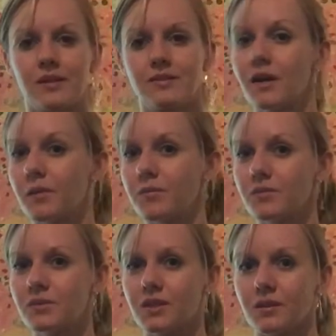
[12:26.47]
some
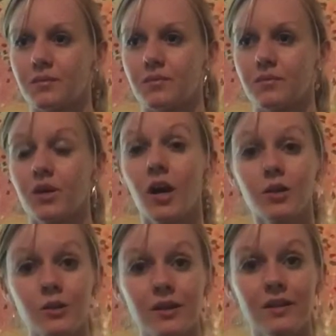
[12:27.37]

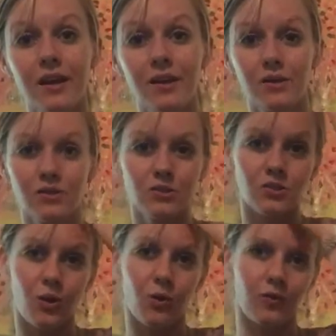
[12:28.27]
color in there,
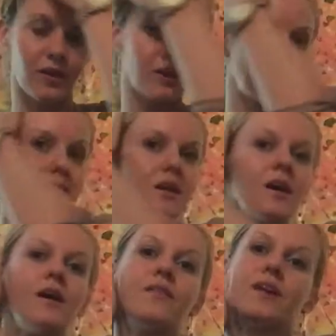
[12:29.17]
so that it's
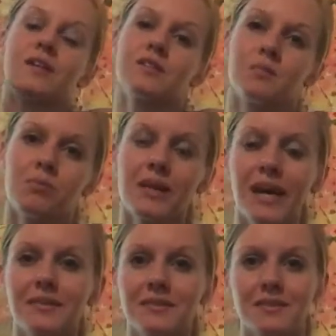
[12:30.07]
a
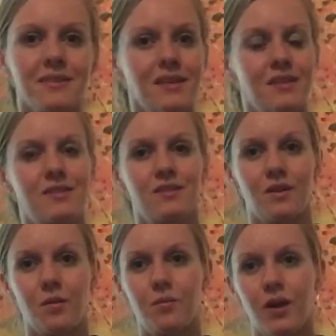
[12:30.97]
plant, that is
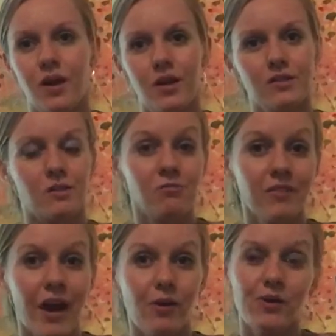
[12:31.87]
some
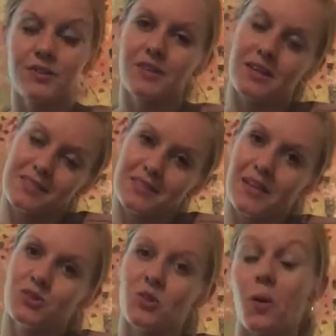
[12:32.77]
flowers. As I
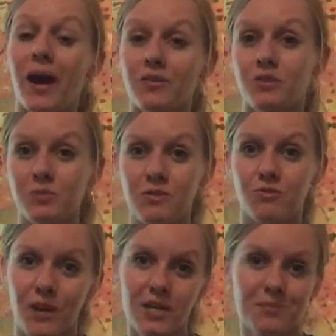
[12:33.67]
said, don't have to be
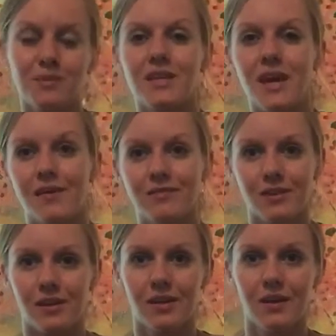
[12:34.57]
fresh, but they
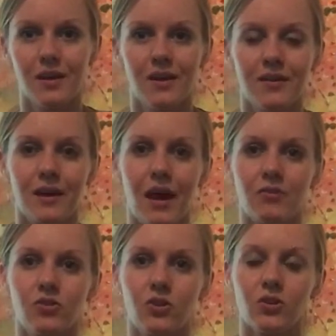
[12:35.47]

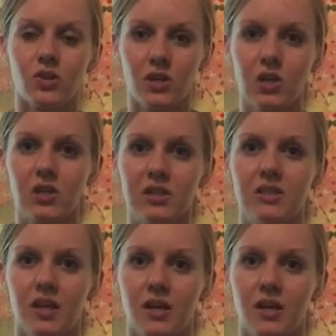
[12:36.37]
have to look good.